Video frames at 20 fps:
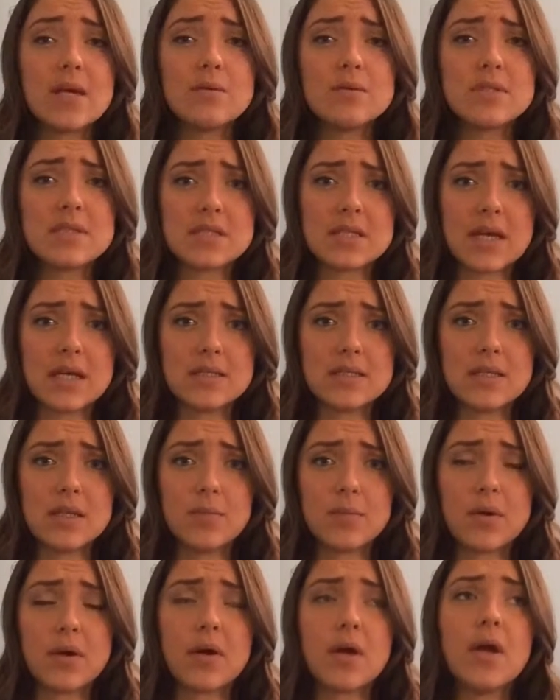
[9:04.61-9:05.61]
I was a side
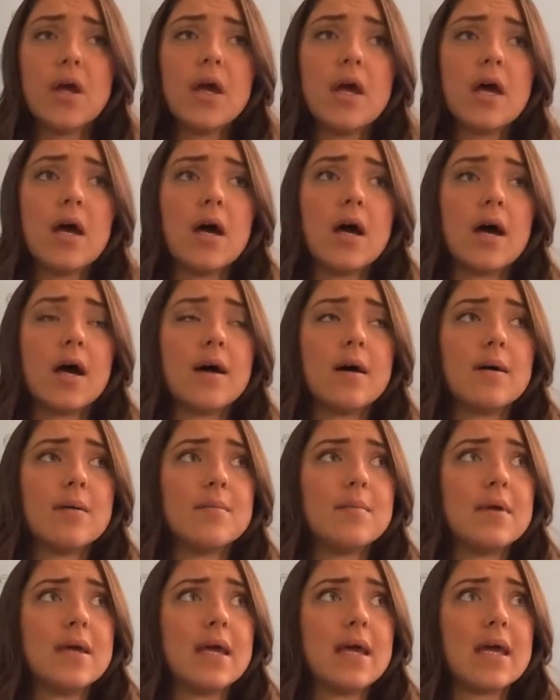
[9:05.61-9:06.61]
sleeper.
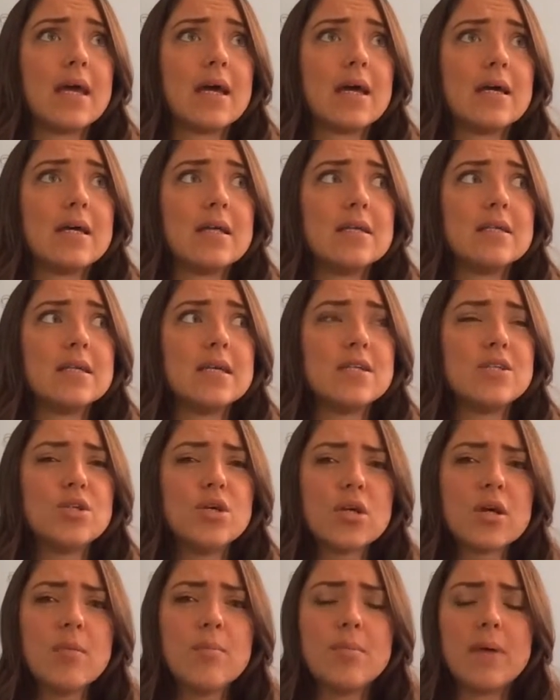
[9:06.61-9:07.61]
And it
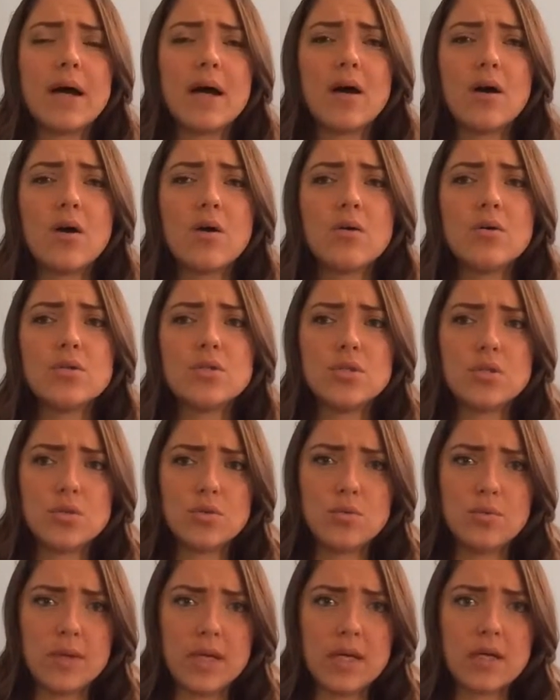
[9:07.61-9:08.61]
took about
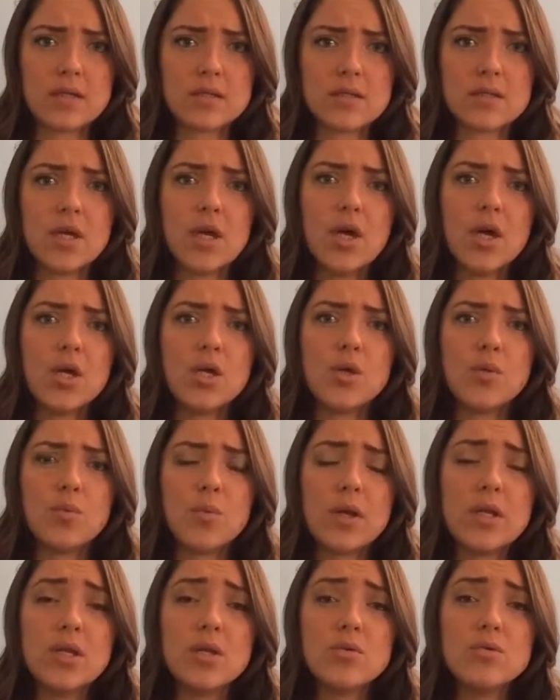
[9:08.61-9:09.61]
2 weeks.
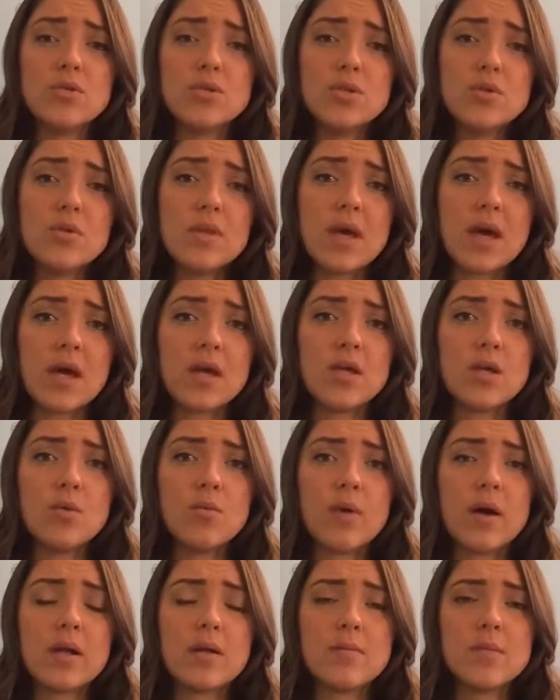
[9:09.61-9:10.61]
When you do that, you
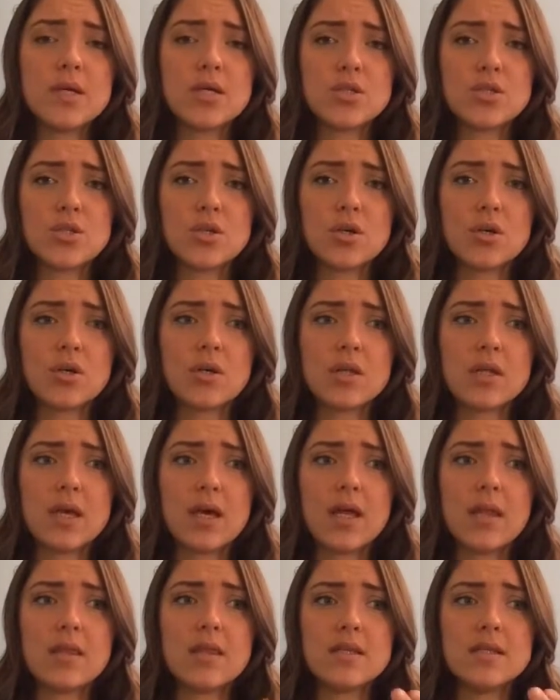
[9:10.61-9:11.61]
want to make sure
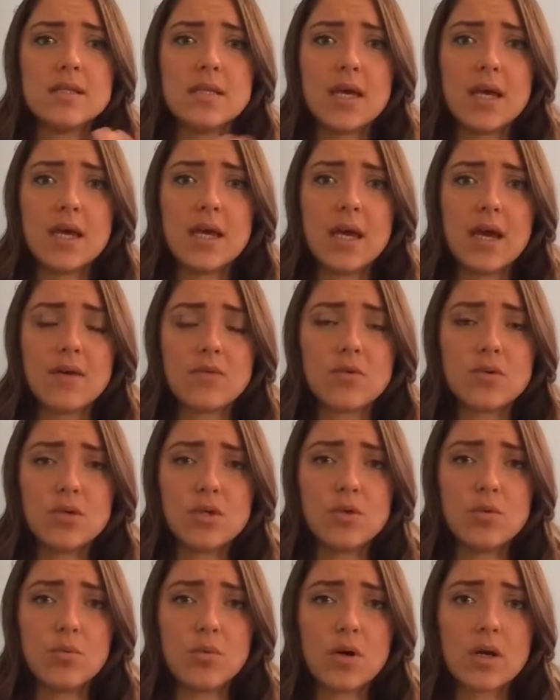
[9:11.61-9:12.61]
that the day after
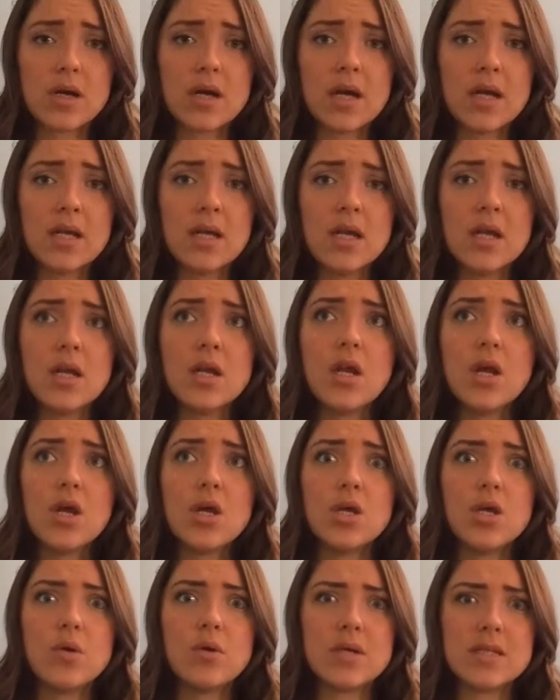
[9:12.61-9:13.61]
you work on it,
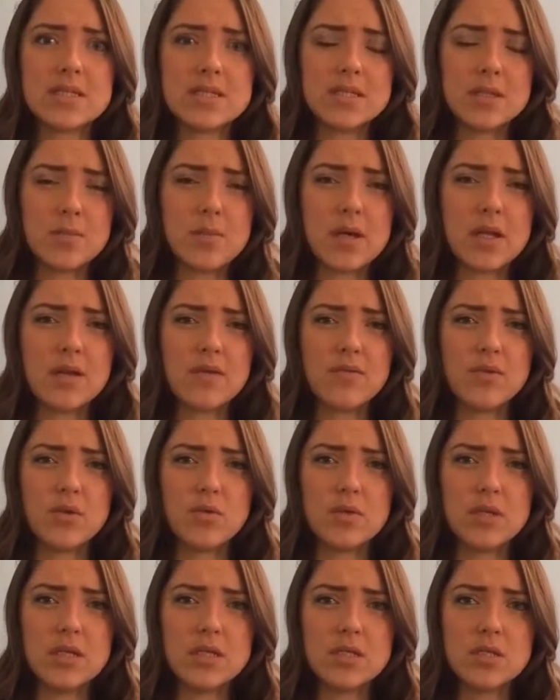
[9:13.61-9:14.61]
you can sleep in if you
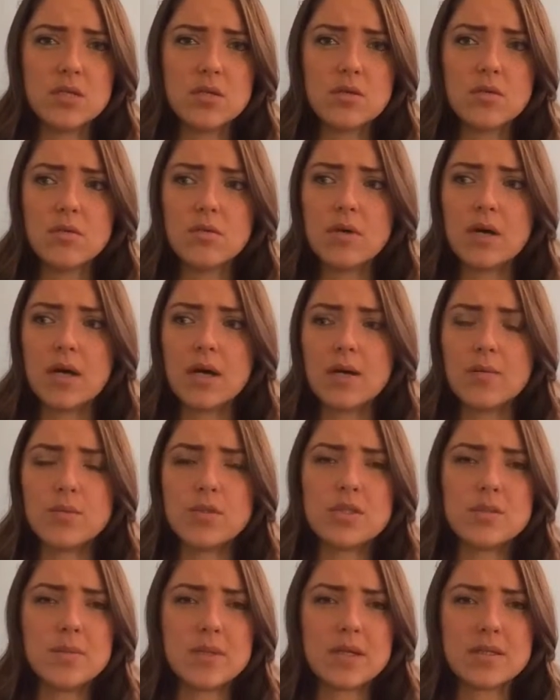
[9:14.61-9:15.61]
need to,
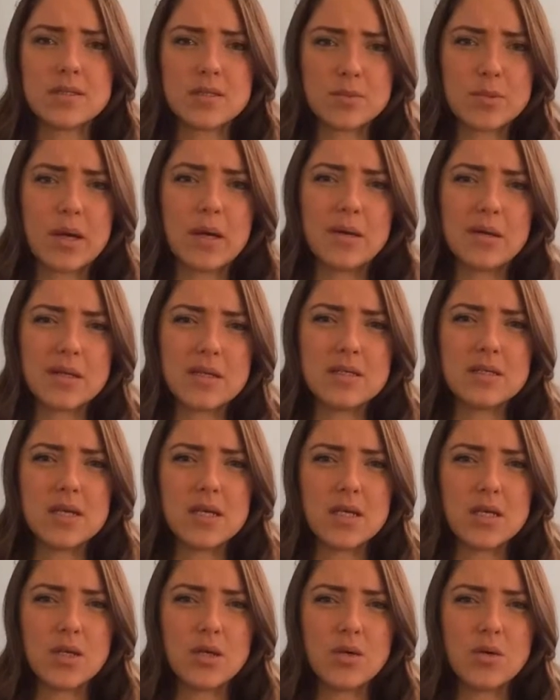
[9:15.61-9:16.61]
just because it's probably going to
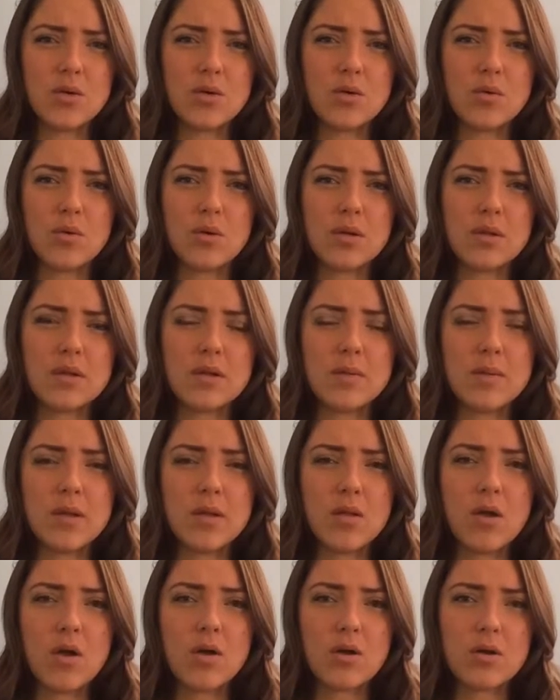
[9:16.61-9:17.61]
take you a little
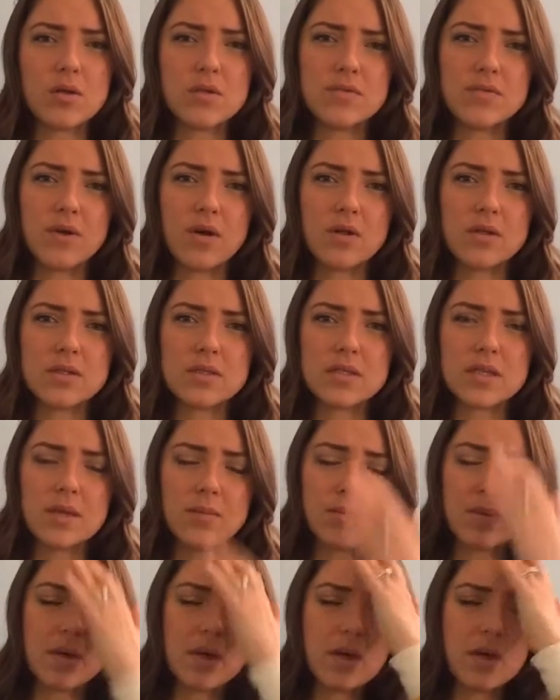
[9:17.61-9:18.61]
bit longer to fall
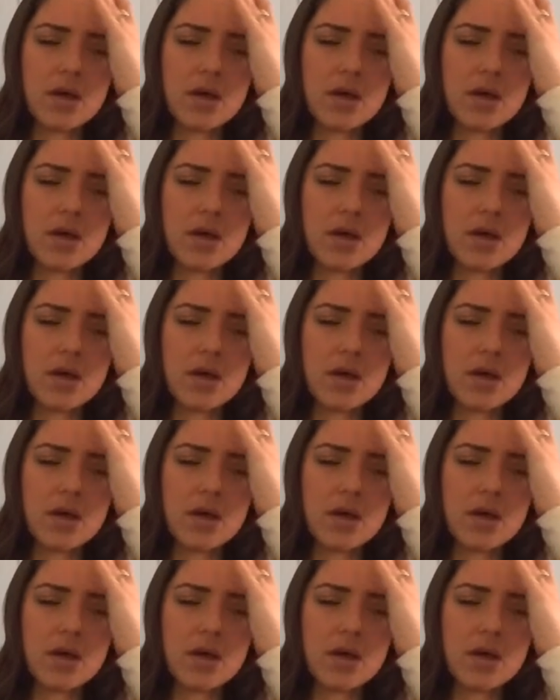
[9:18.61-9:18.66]
asleep.